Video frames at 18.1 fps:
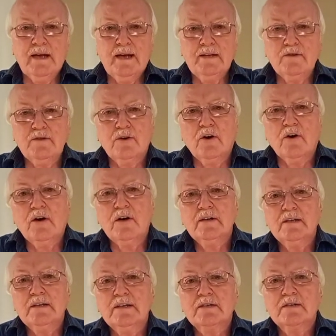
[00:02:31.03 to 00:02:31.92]
and
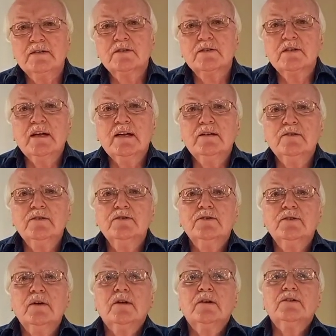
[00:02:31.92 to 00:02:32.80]
God has then
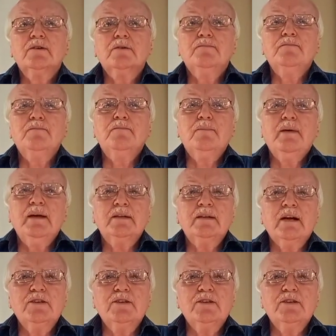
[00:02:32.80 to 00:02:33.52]
made